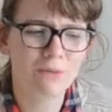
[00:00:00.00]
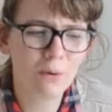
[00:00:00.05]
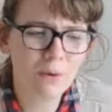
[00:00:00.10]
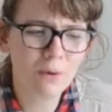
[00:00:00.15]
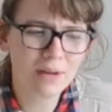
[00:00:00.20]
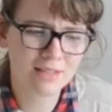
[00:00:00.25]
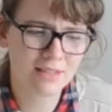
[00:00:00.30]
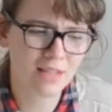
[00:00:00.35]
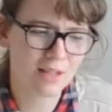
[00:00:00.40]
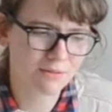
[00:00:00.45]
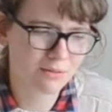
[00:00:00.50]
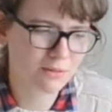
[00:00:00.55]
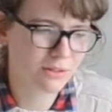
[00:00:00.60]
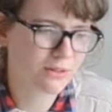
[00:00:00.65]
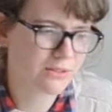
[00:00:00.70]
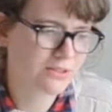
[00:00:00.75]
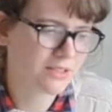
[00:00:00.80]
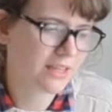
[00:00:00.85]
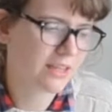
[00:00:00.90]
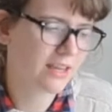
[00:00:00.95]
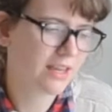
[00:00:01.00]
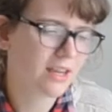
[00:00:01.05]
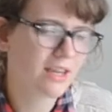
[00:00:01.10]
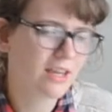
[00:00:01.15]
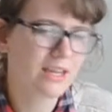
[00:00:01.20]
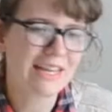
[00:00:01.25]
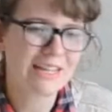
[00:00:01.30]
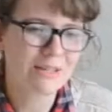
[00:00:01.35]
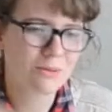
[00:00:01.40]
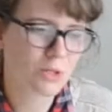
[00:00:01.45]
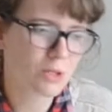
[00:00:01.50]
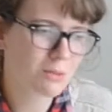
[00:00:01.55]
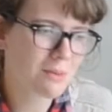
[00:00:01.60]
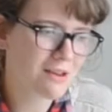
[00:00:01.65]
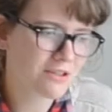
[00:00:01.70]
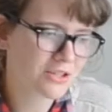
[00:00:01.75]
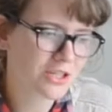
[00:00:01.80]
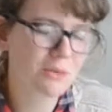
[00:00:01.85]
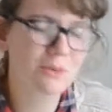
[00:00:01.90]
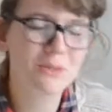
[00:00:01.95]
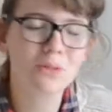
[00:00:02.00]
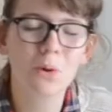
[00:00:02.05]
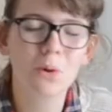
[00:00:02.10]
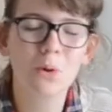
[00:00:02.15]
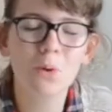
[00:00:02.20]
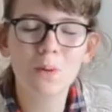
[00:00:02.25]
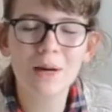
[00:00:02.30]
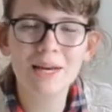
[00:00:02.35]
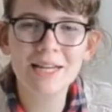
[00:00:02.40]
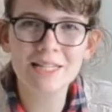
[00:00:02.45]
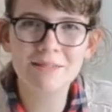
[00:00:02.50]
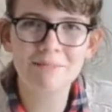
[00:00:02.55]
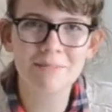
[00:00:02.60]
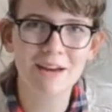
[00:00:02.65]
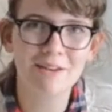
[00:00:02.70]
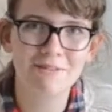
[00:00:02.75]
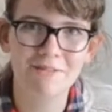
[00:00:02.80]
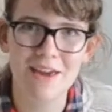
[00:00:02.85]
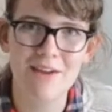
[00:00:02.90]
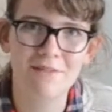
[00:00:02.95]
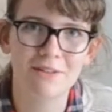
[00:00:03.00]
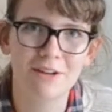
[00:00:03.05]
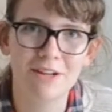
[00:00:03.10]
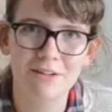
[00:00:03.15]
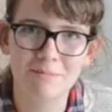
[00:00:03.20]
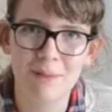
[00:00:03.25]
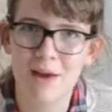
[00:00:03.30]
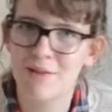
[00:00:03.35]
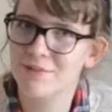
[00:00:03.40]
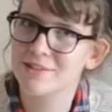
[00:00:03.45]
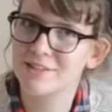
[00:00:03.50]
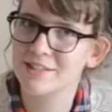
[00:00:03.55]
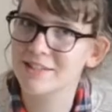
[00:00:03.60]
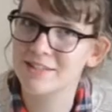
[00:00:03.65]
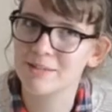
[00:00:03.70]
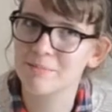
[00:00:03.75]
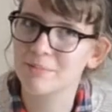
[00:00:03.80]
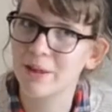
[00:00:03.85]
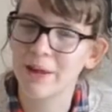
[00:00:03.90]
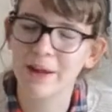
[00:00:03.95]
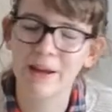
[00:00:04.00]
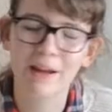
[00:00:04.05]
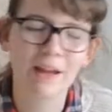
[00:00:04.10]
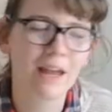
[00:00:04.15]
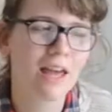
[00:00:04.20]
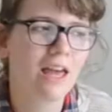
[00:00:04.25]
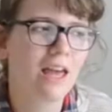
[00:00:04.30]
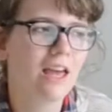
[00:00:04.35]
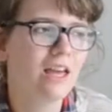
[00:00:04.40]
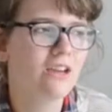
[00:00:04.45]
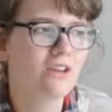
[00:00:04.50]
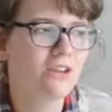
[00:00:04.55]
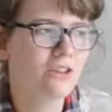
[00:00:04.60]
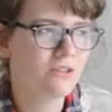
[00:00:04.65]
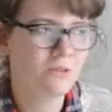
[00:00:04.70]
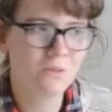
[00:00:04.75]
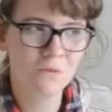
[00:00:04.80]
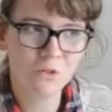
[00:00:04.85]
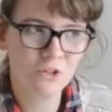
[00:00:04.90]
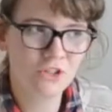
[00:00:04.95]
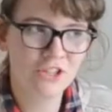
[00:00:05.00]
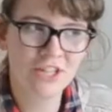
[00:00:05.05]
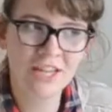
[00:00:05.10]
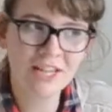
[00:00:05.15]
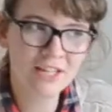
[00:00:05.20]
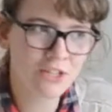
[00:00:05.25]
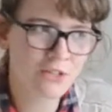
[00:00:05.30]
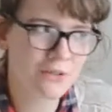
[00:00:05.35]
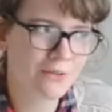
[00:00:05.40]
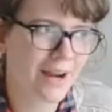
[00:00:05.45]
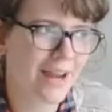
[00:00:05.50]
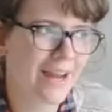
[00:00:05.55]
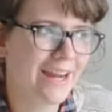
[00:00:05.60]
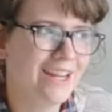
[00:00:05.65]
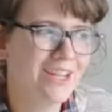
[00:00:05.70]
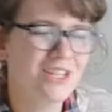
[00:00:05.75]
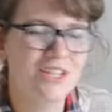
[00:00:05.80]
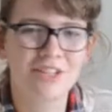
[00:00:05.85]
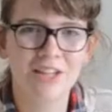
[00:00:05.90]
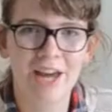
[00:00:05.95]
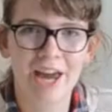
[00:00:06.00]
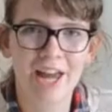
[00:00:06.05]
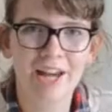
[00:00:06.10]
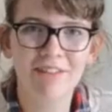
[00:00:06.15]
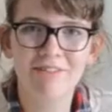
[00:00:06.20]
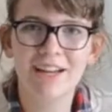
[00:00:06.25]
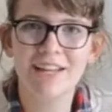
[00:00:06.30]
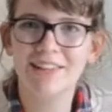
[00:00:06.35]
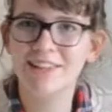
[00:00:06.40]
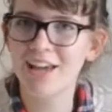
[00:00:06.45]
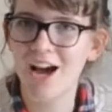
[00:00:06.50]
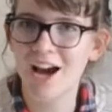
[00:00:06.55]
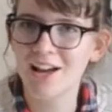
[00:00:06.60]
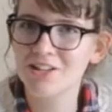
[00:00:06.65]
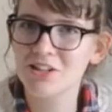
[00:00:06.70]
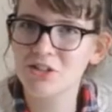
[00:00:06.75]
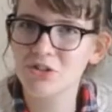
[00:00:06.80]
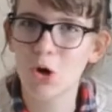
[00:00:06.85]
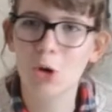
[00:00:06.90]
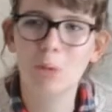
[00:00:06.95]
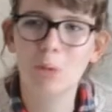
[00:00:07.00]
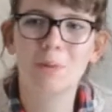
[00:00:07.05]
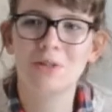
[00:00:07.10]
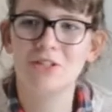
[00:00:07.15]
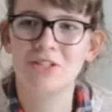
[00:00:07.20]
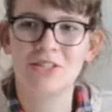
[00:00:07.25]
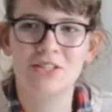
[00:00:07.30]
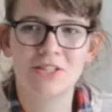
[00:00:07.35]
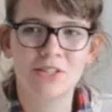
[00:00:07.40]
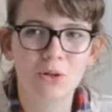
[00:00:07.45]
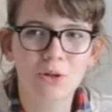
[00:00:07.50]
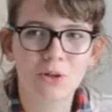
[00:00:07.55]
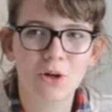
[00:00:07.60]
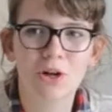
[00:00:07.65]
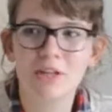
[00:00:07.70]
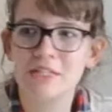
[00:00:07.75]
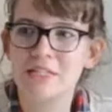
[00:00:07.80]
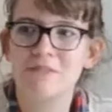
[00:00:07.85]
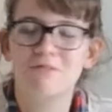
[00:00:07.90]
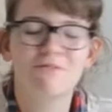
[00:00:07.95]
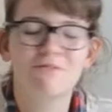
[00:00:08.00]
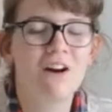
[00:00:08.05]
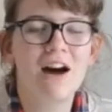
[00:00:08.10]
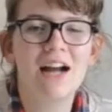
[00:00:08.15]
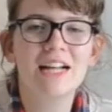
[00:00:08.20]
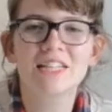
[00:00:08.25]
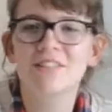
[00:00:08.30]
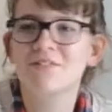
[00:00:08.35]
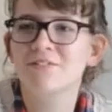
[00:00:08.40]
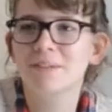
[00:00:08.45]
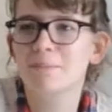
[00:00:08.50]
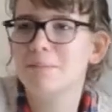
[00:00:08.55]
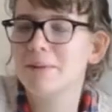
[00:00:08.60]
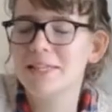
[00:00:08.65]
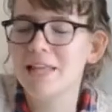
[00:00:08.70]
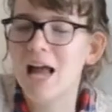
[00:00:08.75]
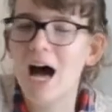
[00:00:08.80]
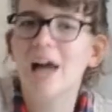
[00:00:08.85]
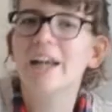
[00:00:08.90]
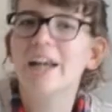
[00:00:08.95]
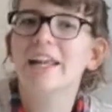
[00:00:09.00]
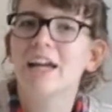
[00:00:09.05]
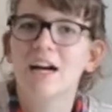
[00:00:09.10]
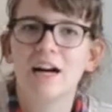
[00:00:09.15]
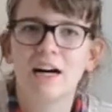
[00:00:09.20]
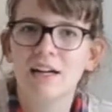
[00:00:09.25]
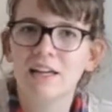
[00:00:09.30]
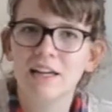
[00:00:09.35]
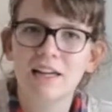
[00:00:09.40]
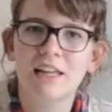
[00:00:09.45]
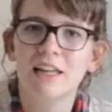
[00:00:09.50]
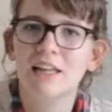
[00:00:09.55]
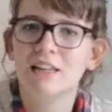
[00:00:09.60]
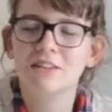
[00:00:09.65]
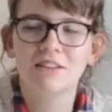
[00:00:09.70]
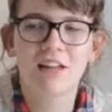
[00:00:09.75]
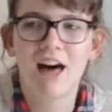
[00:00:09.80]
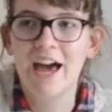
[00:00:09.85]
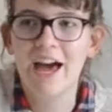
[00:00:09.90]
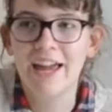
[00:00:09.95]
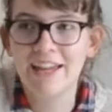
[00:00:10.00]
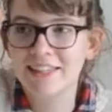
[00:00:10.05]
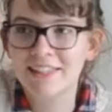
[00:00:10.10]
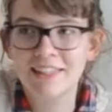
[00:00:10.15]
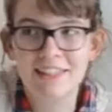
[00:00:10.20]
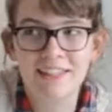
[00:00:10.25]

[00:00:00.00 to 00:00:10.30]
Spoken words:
always loved Lucy. She was always my favorite Pevensey sibling. She's great, she's kind of like the underdog, but she still goes and finds Flipper Narnia, like,